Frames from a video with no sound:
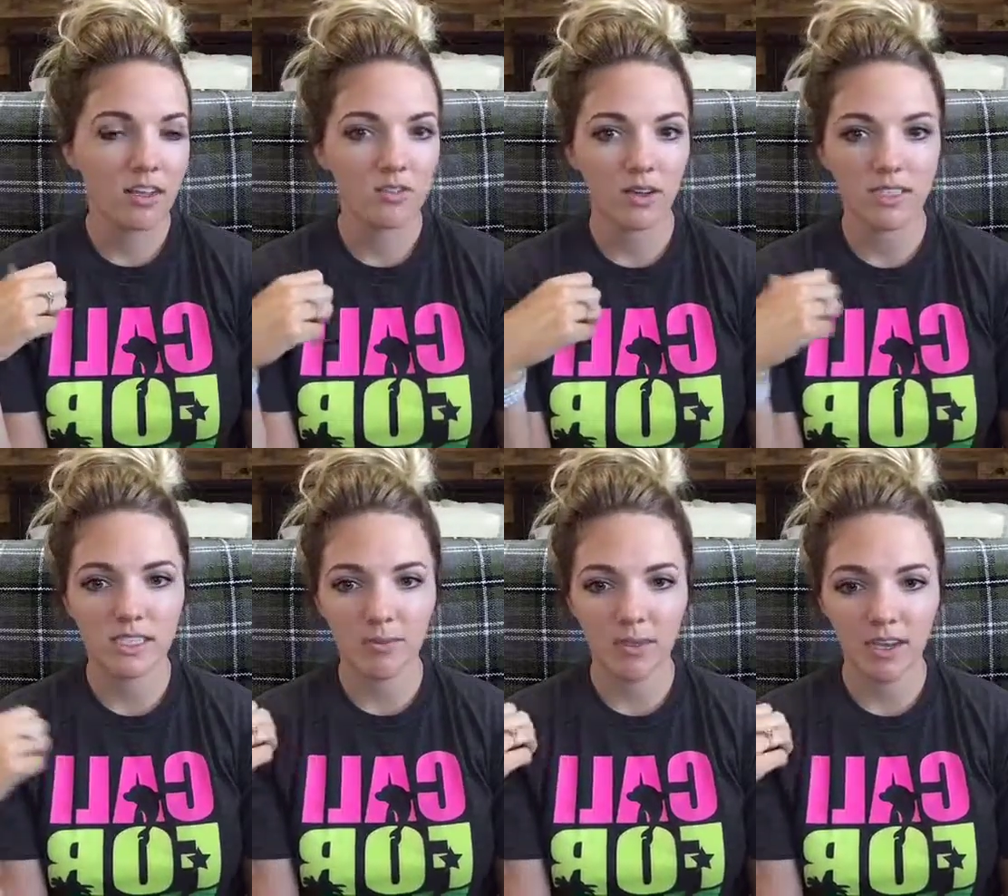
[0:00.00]
So I was
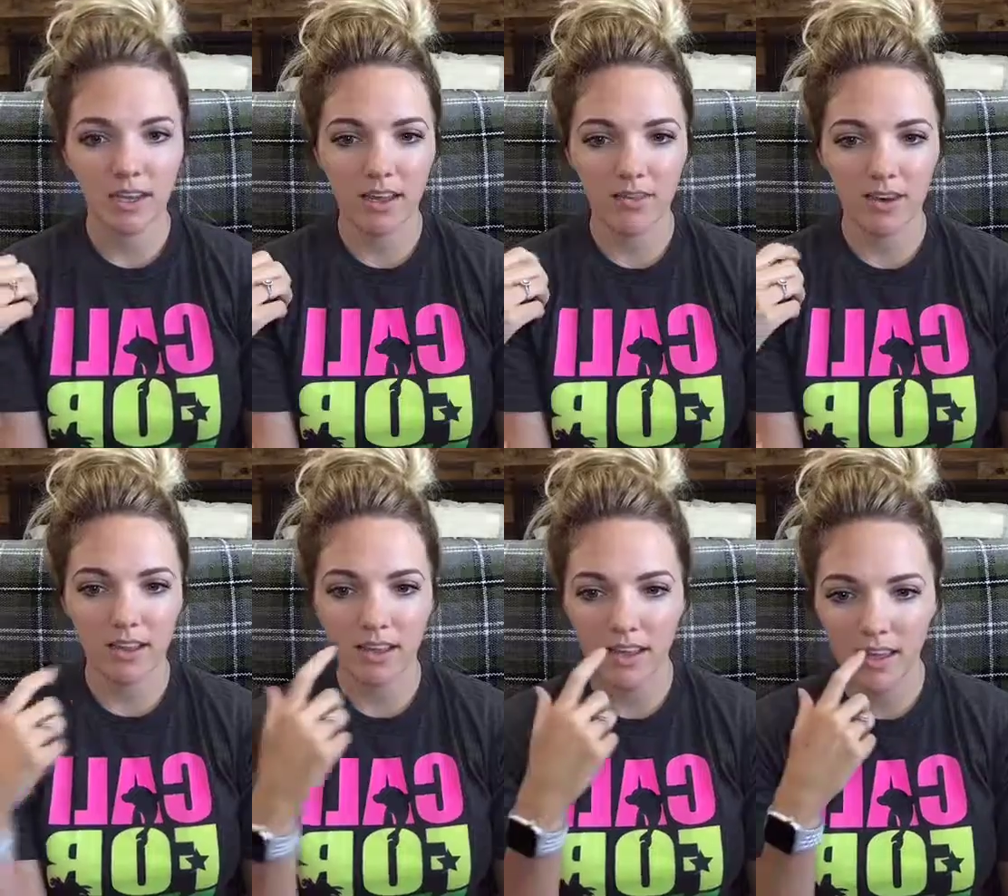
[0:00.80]
deep cleaning
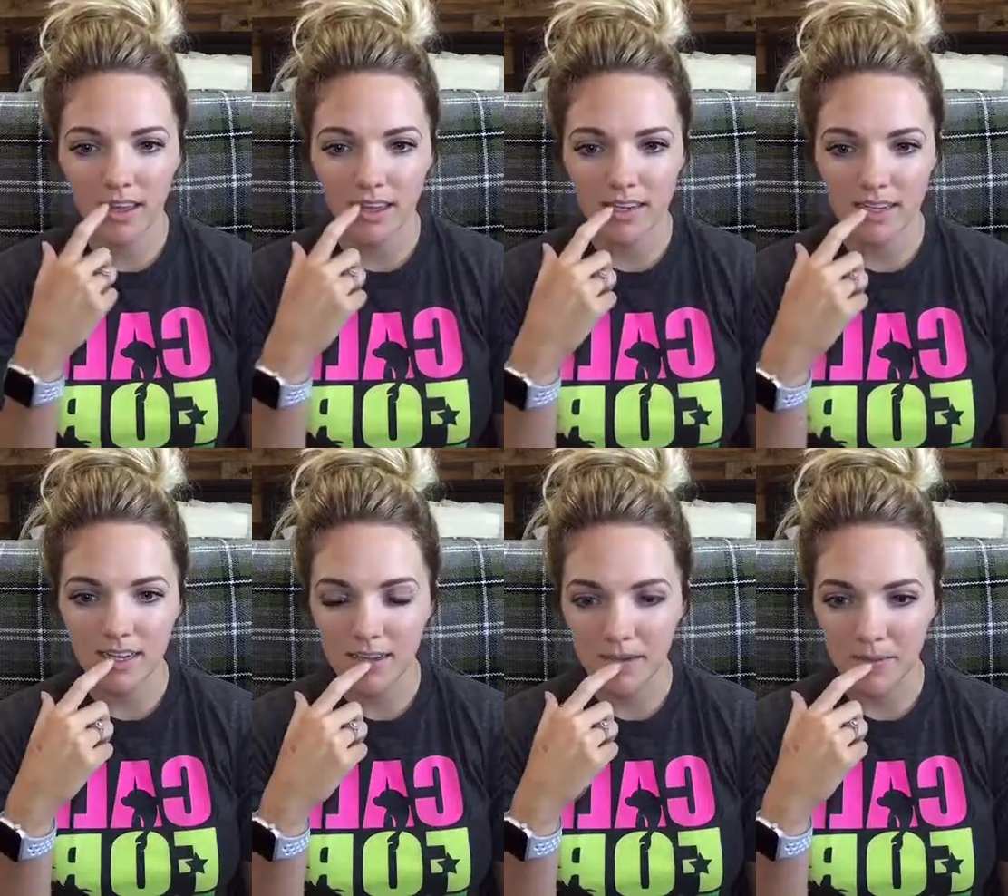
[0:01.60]
everything and
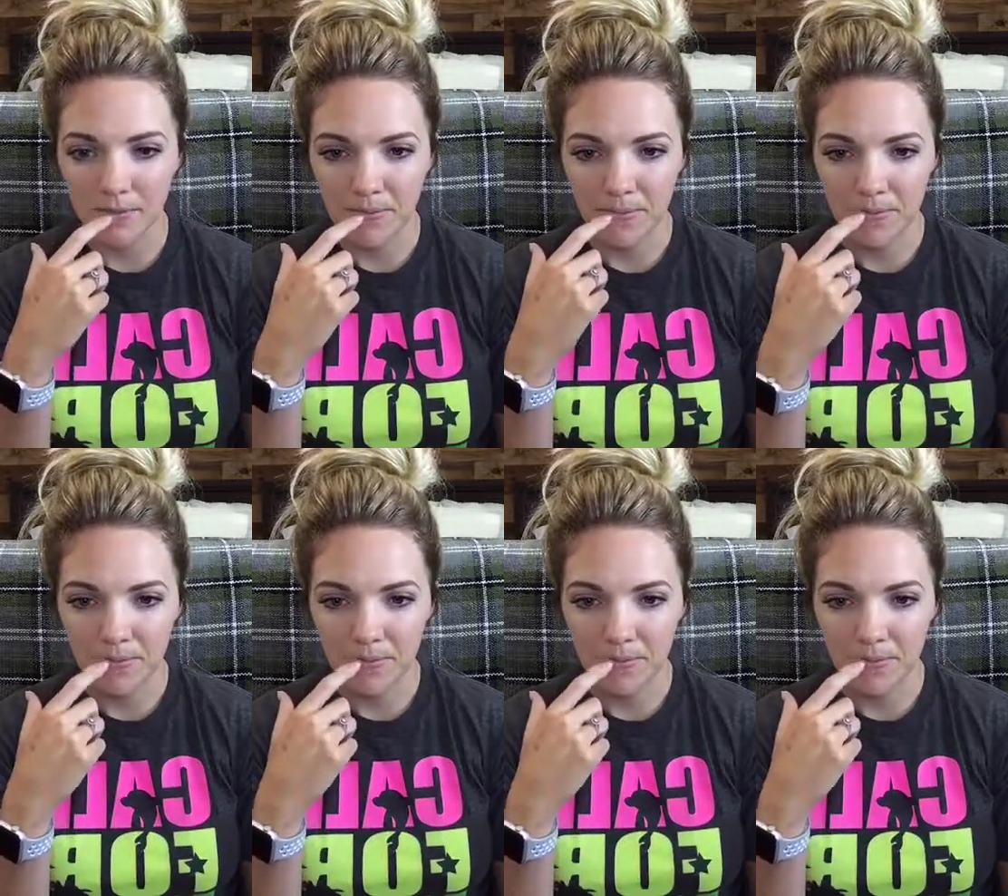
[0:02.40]
um,